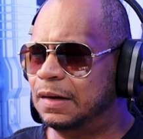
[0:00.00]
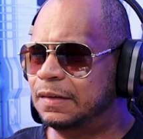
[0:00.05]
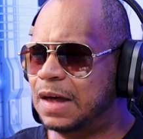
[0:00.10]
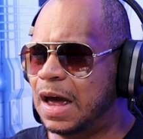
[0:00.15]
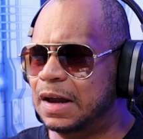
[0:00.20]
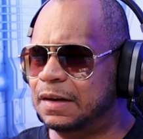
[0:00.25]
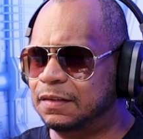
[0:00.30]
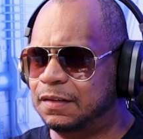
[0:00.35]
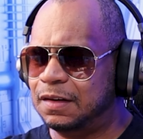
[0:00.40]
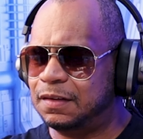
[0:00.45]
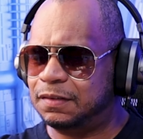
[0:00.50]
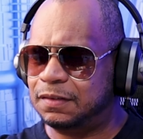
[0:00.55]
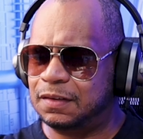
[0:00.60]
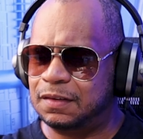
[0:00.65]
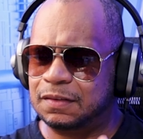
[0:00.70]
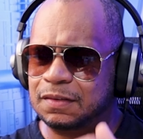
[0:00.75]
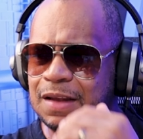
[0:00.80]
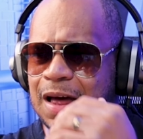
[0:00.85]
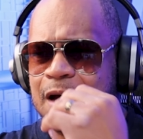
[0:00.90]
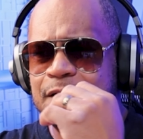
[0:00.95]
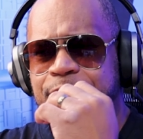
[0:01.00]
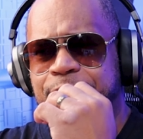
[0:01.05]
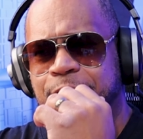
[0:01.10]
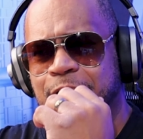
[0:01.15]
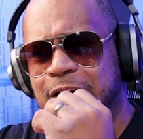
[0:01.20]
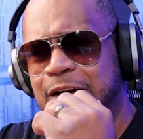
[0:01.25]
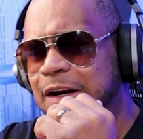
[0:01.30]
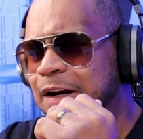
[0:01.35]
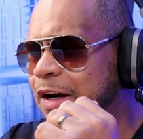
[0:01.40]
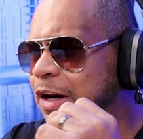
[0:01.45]
that this is not
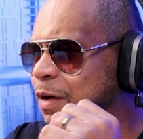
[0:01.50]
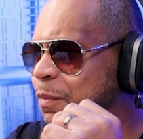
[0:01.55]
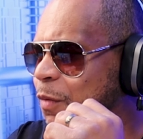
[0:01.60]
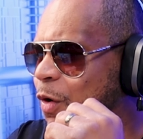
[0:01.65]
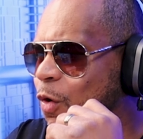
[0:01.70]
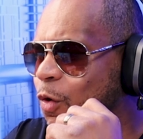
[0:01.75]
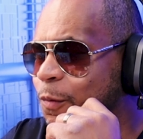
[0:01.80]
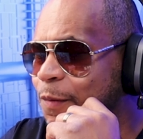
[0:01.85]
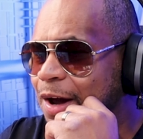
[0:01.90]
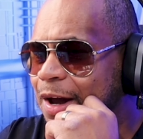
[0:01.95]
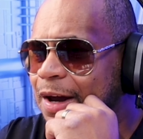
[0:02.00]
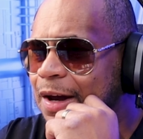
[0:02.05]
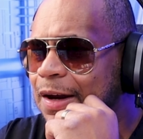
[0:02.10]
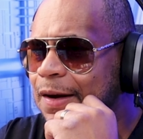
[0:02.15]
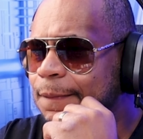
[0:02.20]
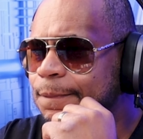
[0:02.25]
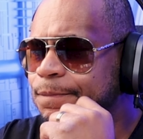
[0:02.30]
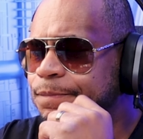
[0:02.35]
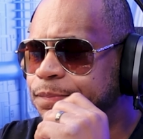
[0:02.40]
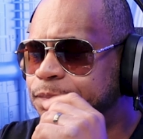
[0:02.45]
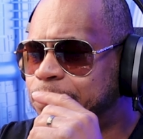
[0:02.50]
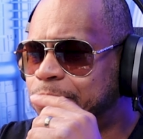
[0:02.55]
fun anymore, man.